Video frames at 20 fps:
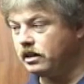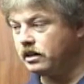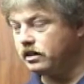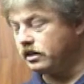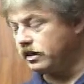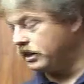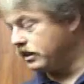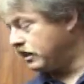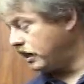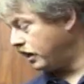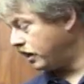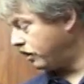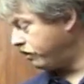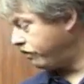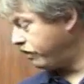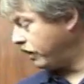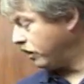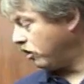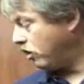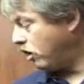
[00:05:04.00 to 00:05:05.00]
Then you take your
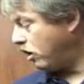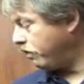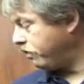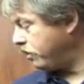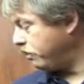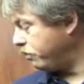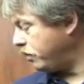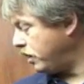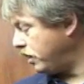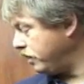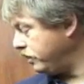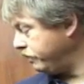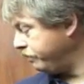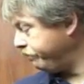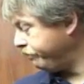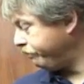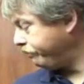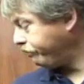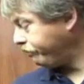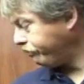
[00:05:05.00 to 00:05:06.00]
finger off the button
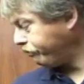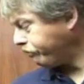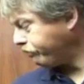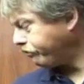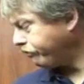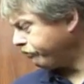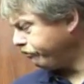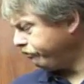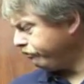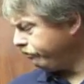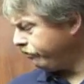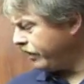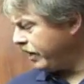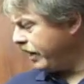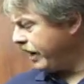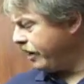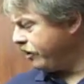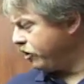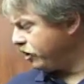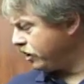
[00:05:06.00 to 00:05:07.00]

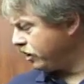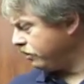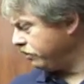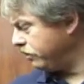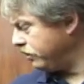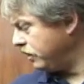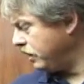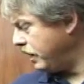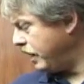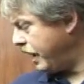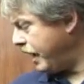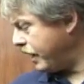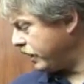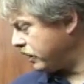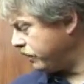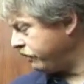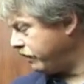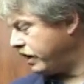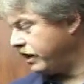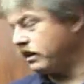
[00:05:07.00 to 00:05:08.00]
and you can
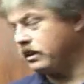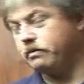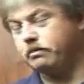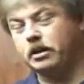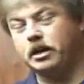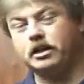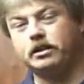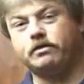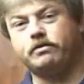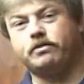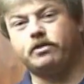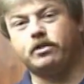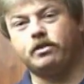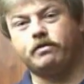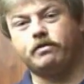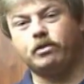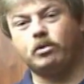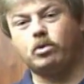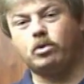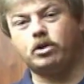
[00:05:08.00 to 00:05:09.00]
activate the button for the
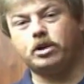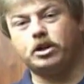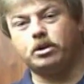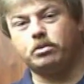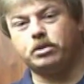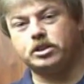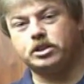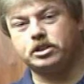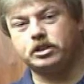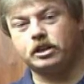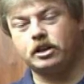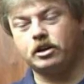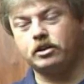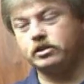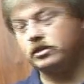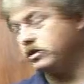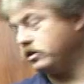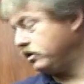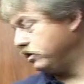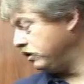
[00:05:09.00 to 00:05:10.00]
floor you wish to go
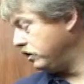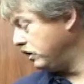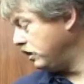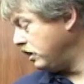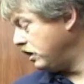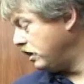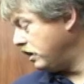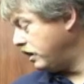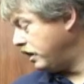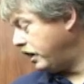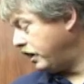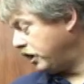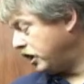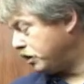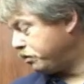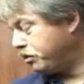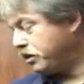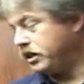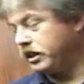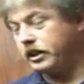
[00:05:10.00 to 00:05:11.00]
to. In
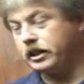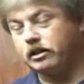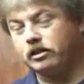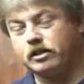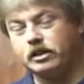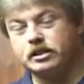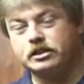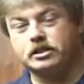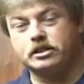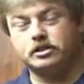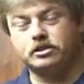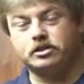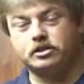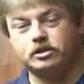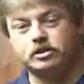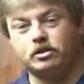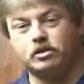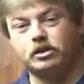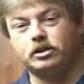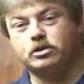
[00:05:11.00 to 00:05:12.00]
this particular instance,
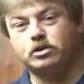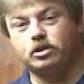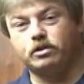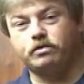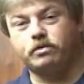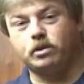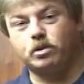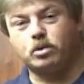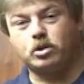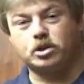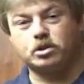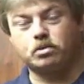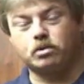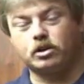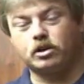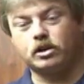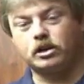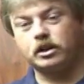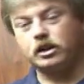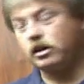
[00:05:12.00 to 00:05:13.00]
there's only 2 floors.
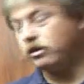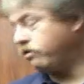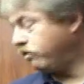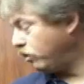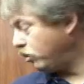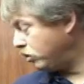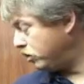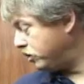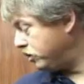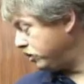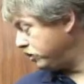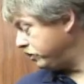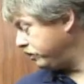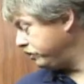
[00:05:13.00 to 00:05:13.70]
We're going to go to floor 2.